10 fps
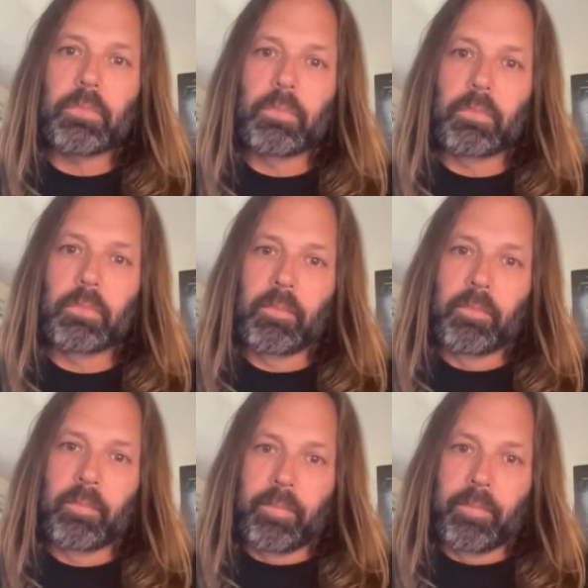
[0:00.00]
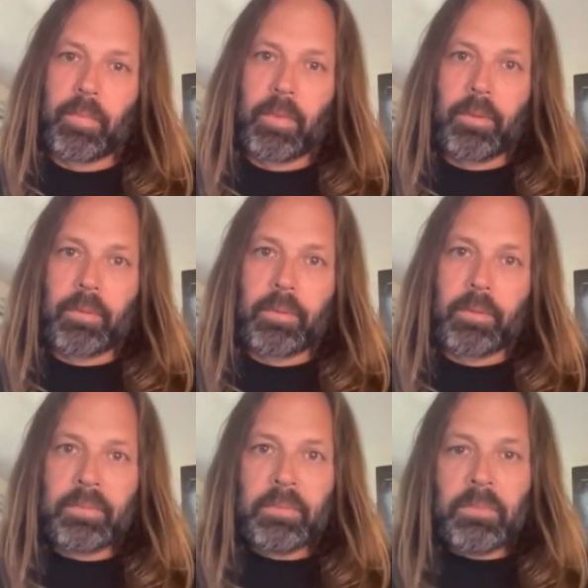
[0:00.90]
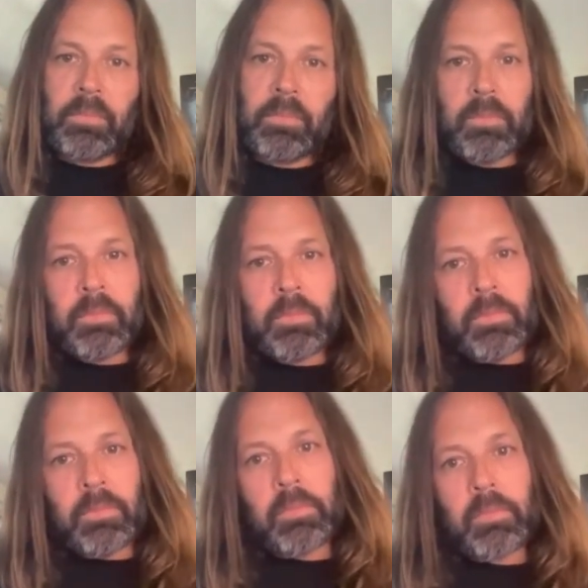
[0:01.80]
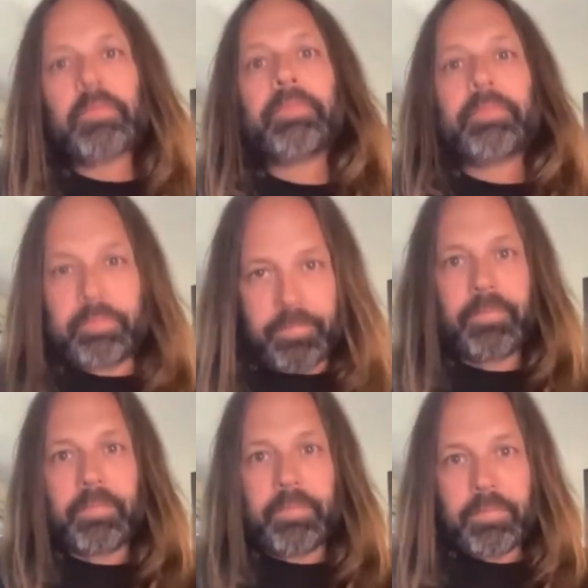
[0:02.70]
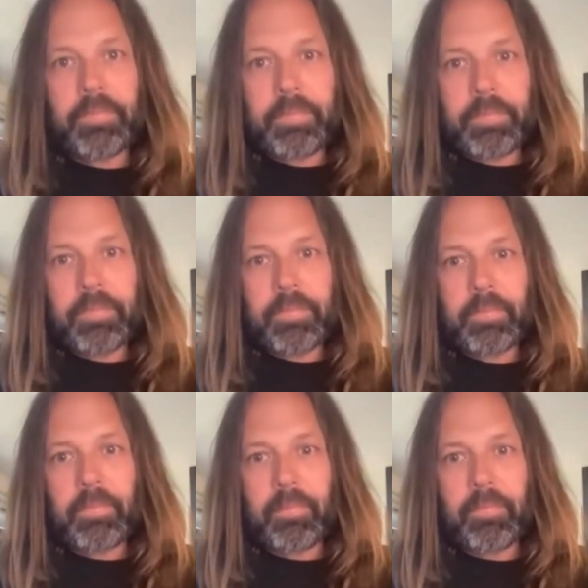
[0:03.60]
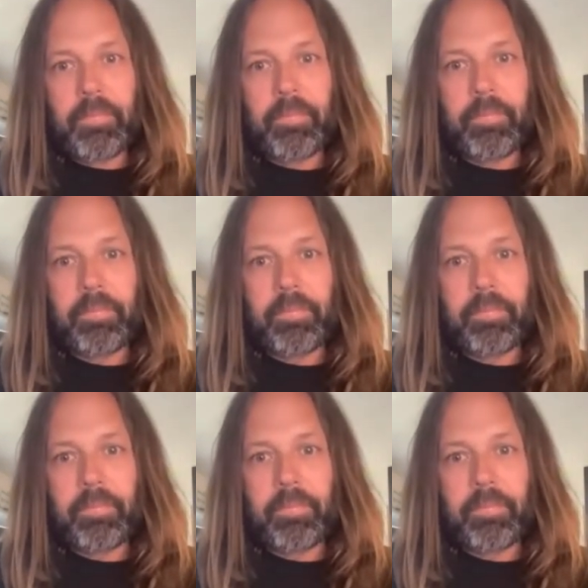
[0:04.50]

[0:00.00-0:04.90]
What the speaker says: [no speech]